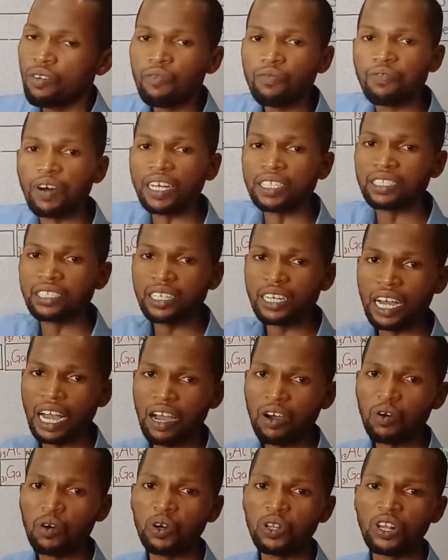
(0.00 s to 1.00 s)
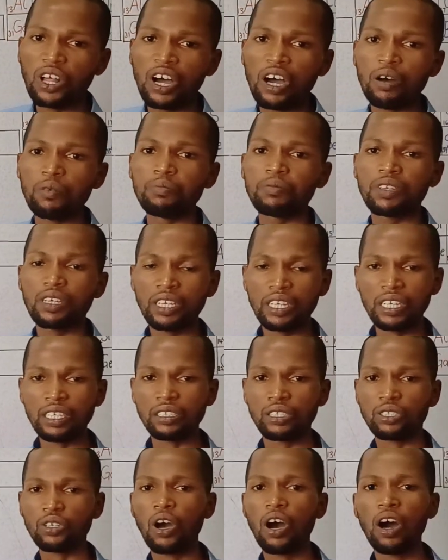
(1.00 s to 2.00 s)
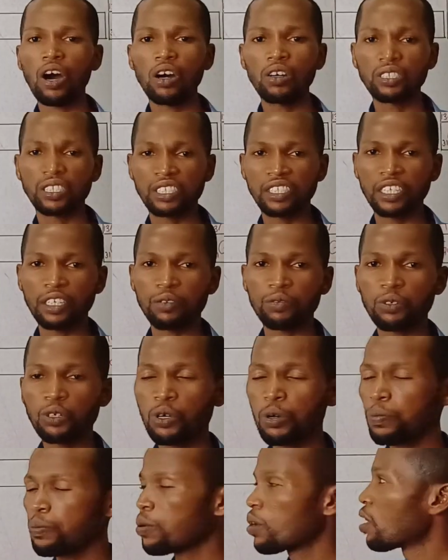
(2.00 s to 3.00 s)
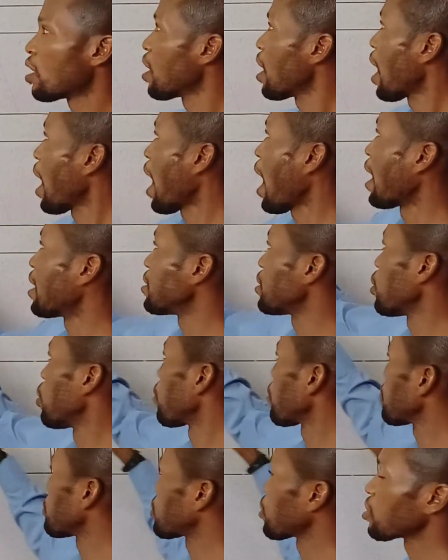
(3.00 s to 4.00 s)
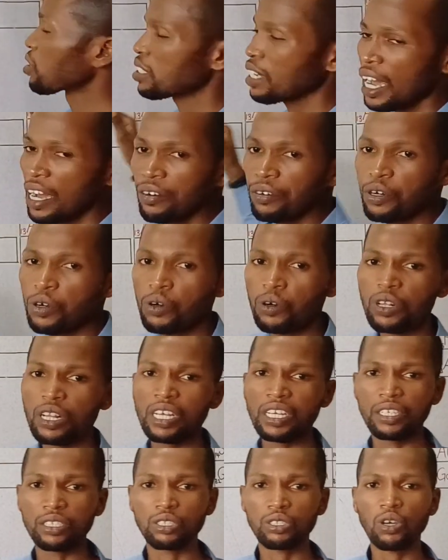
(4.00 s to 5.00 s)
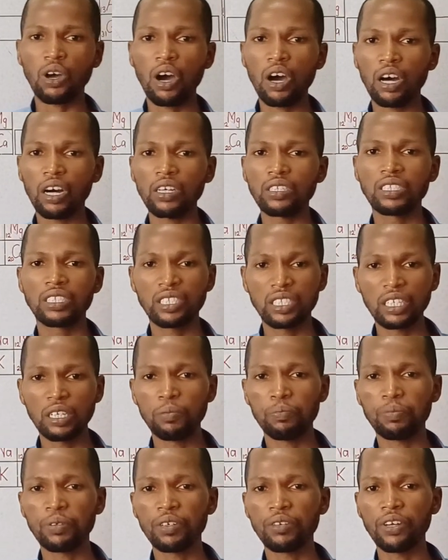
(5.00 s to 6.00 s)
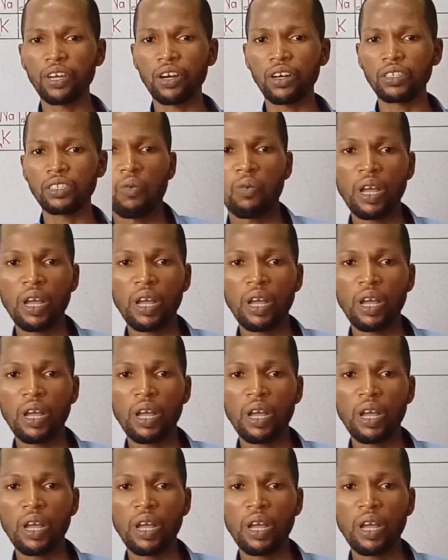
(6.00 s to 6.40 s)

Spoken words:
vertical column is called the group and the horizontal row is called the period.